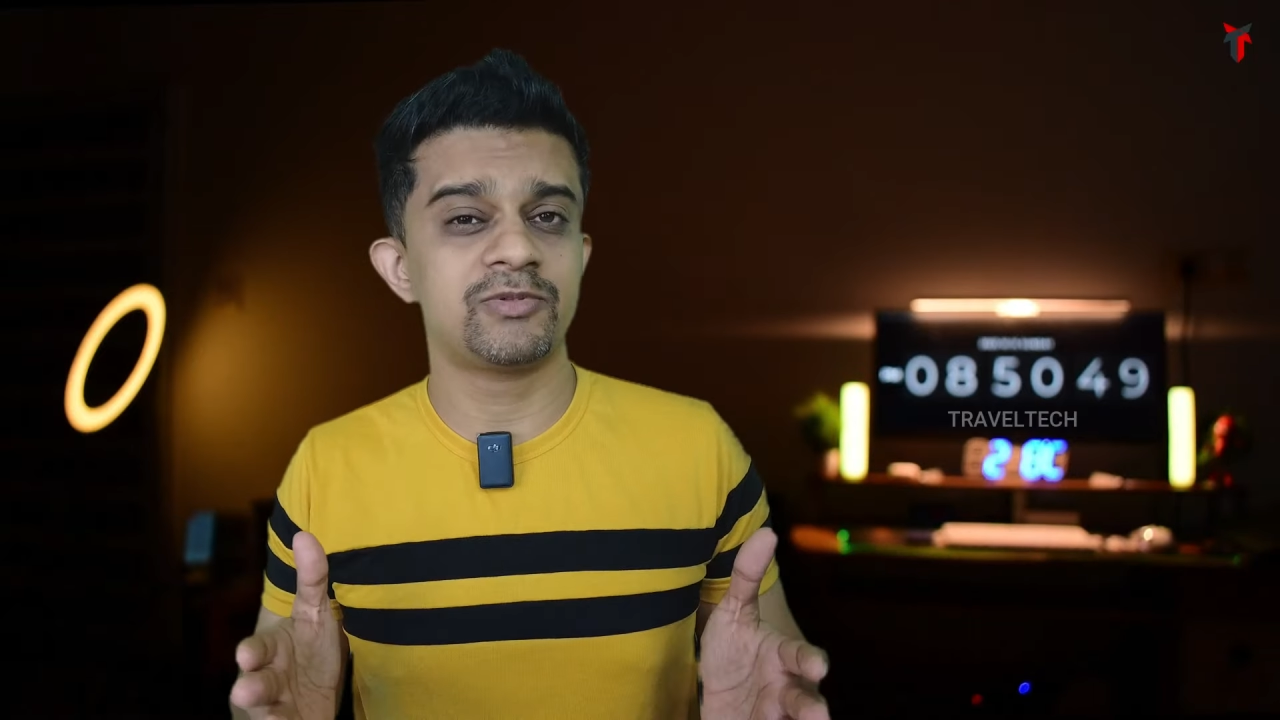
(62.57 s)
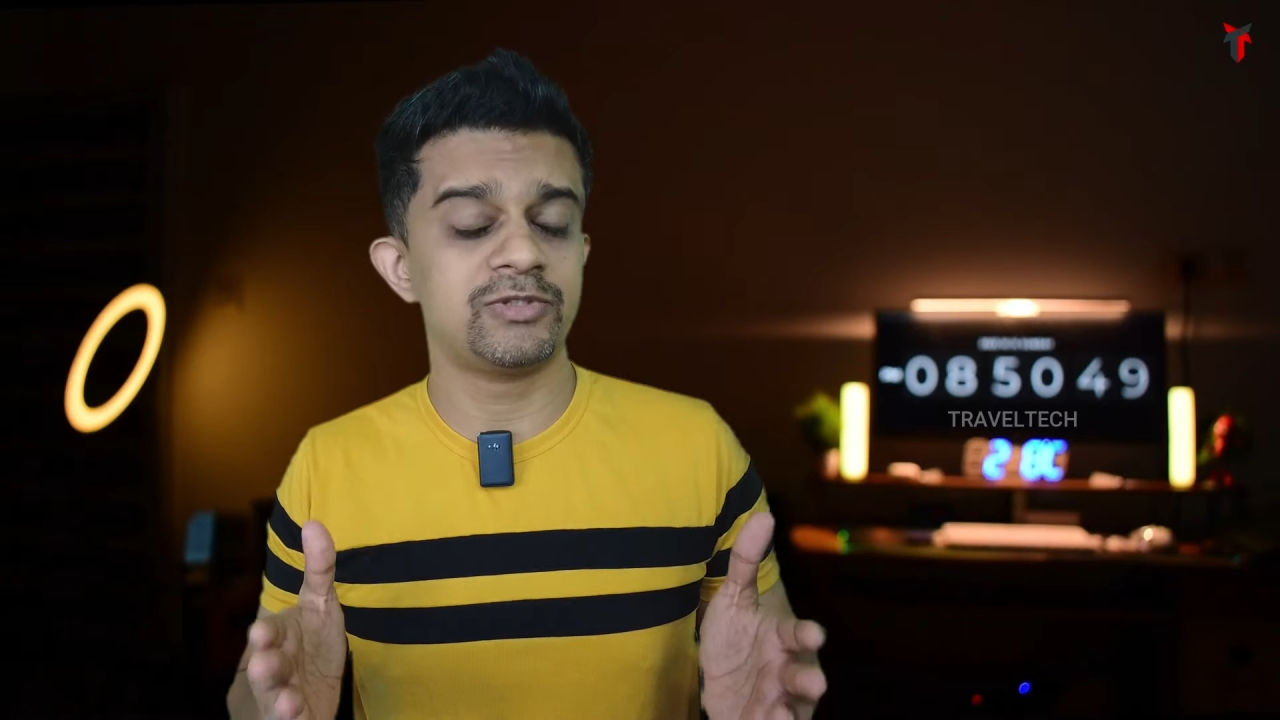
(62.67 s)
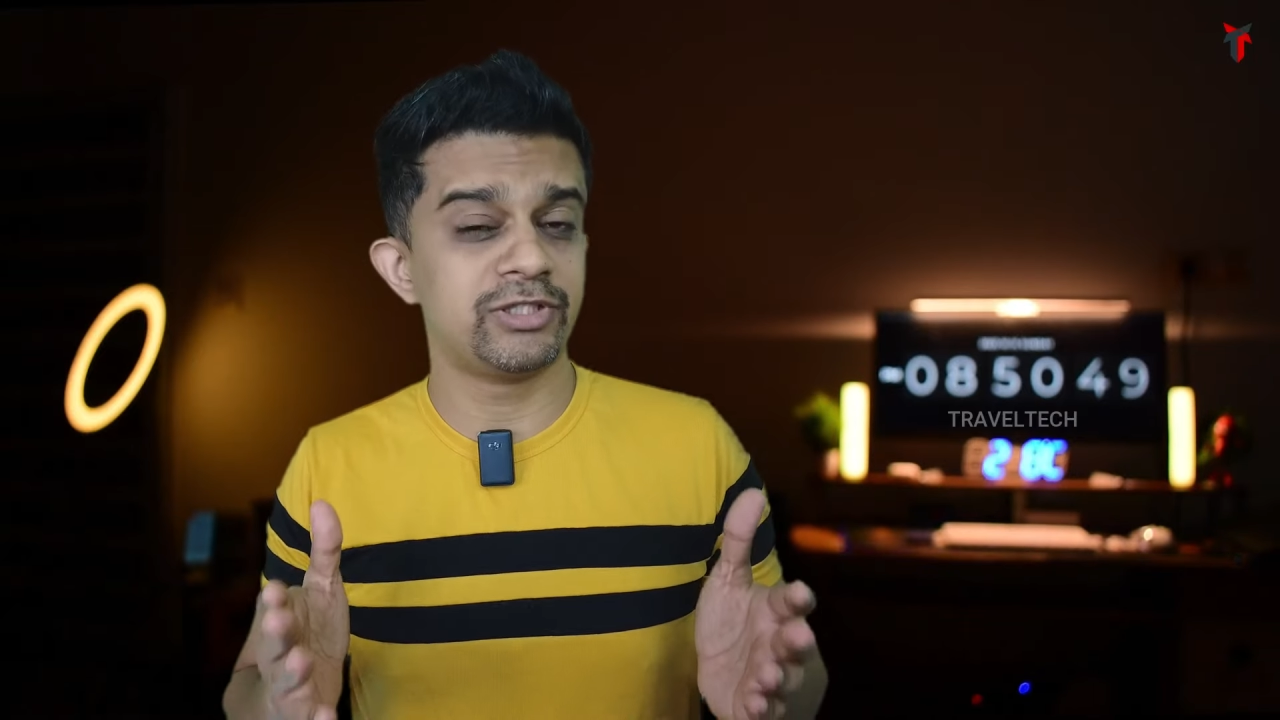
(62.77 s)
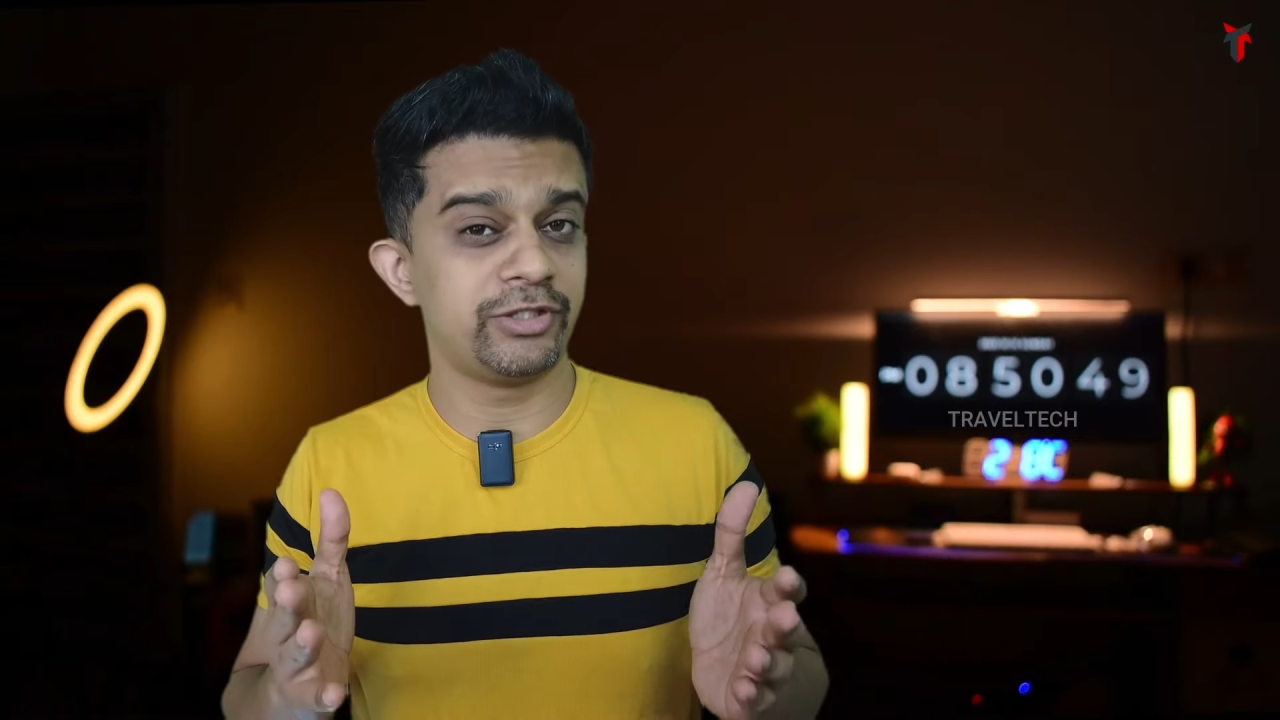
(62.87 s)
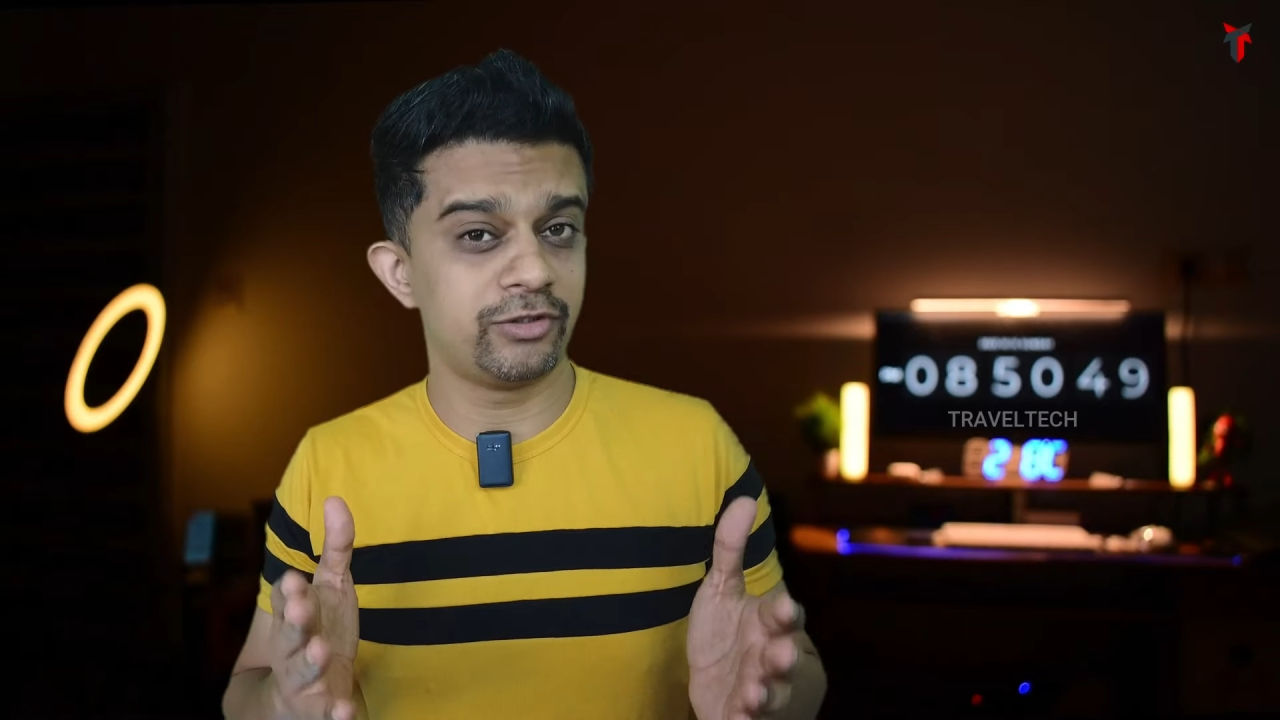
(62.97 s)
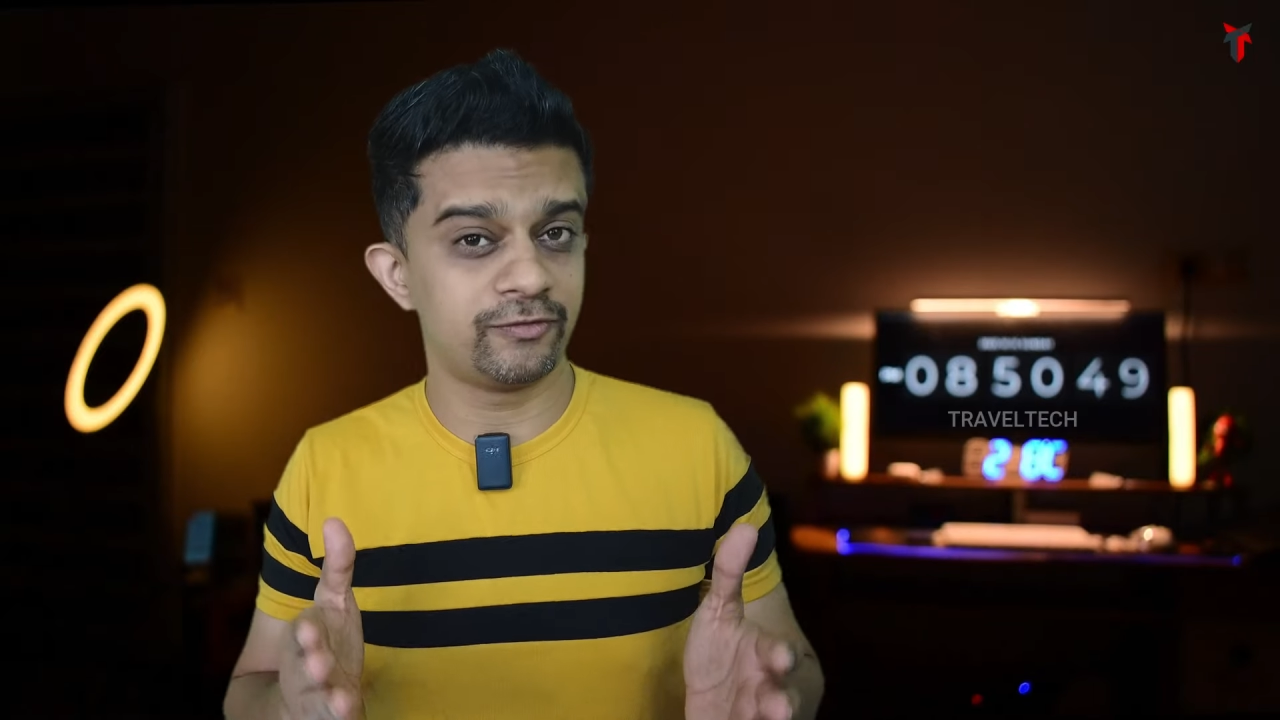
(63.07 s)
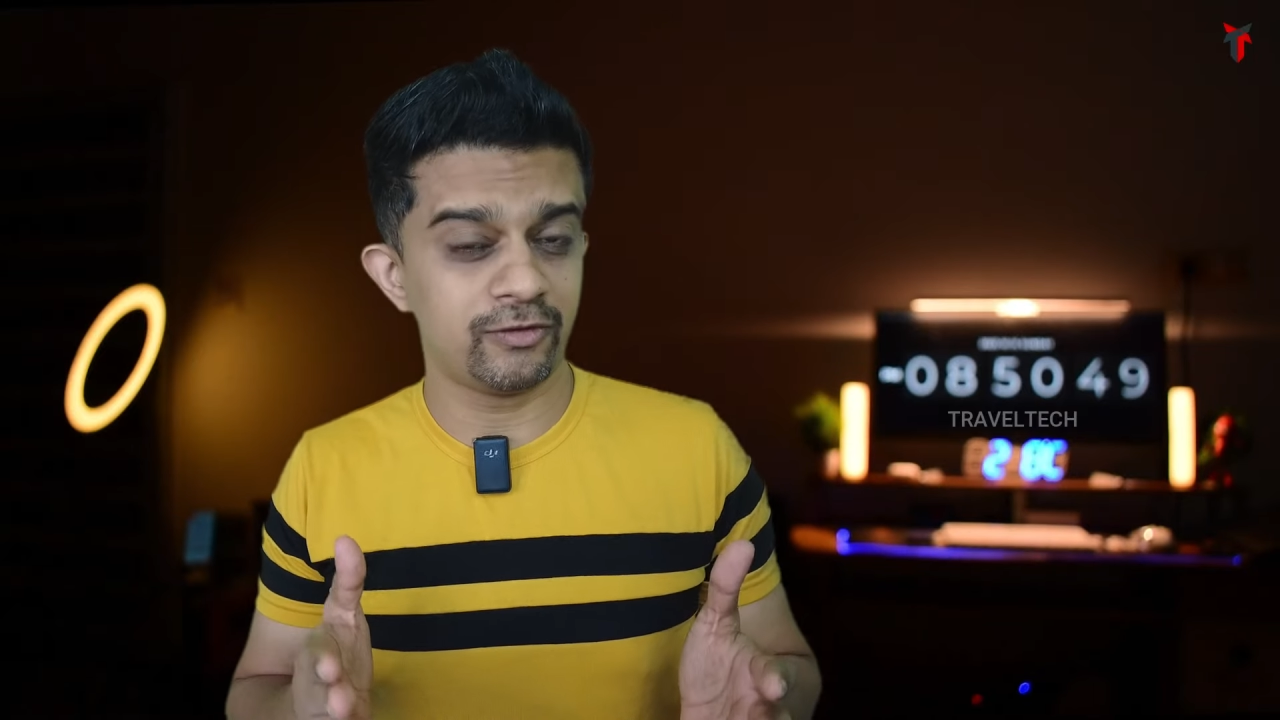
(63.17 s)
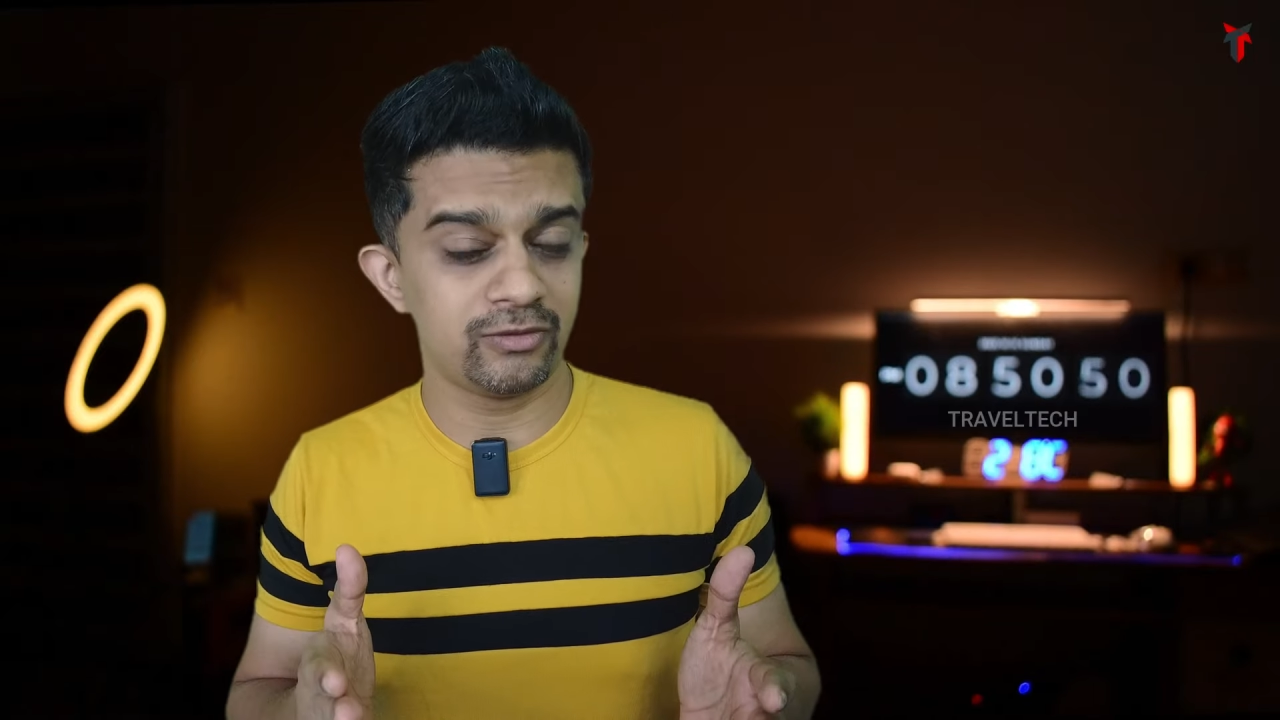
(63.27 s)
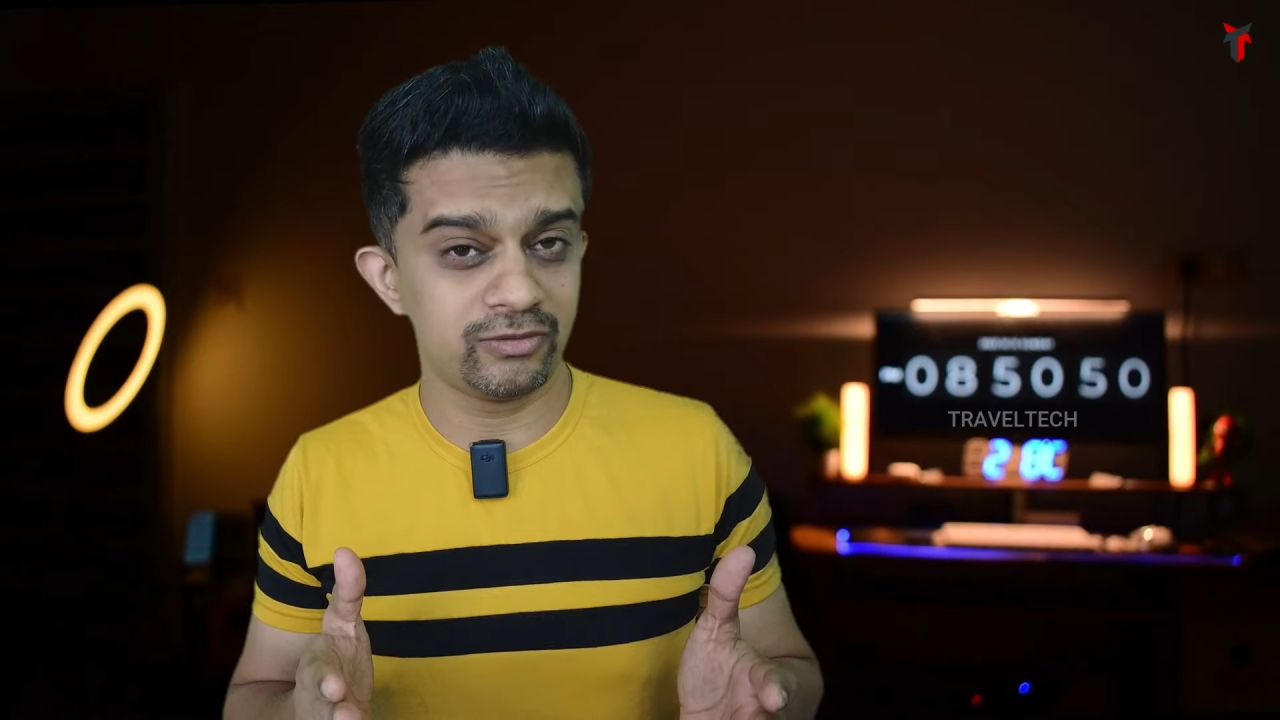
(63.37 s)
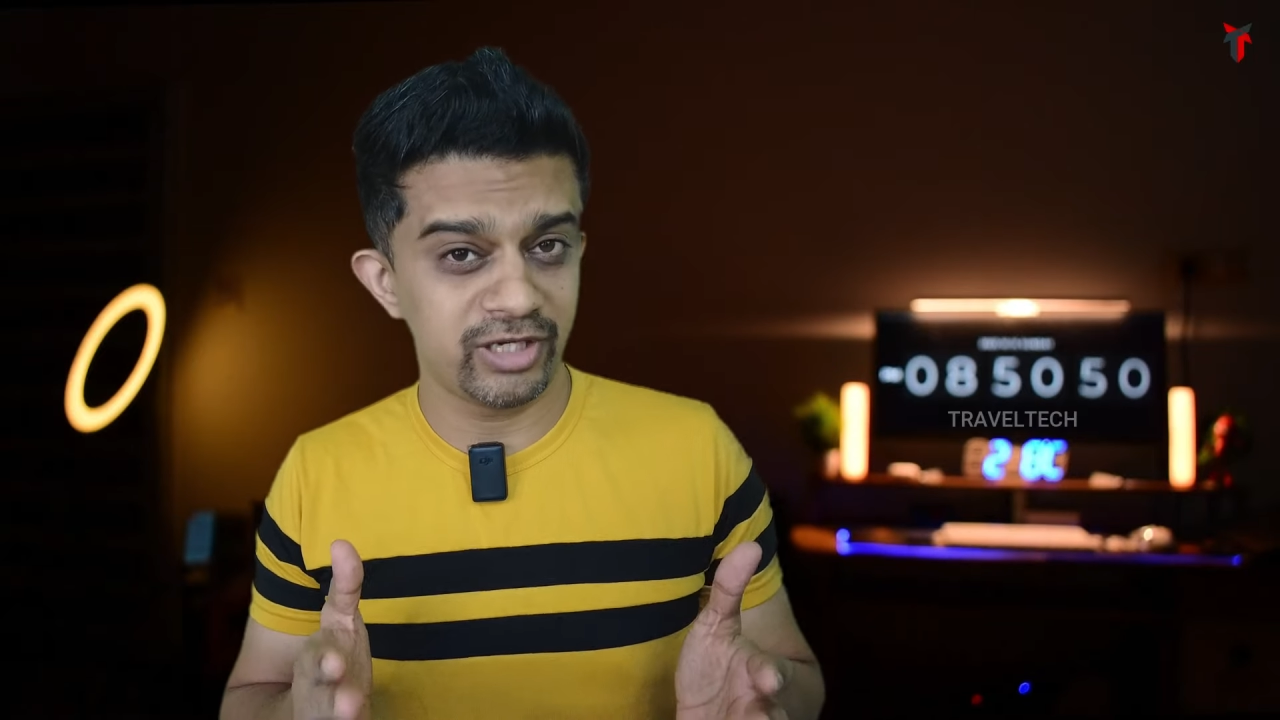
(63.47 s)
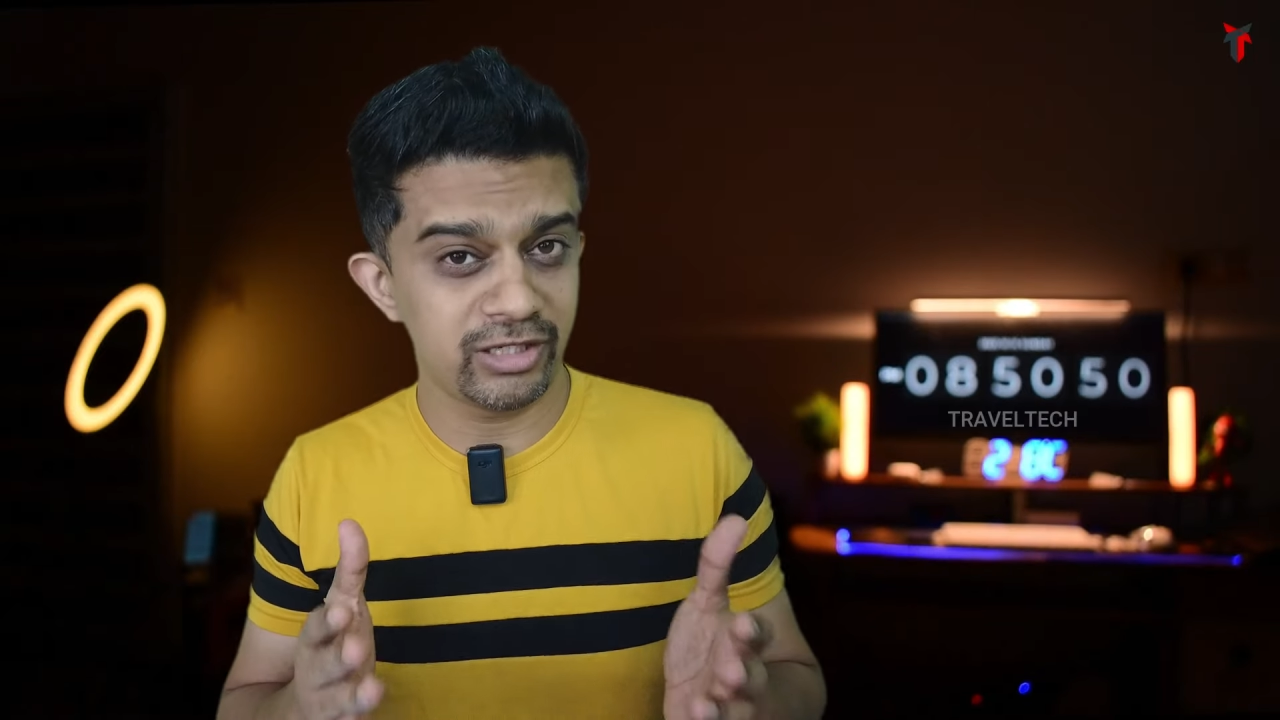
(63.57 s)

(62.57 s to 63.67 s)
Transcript: which you need to follow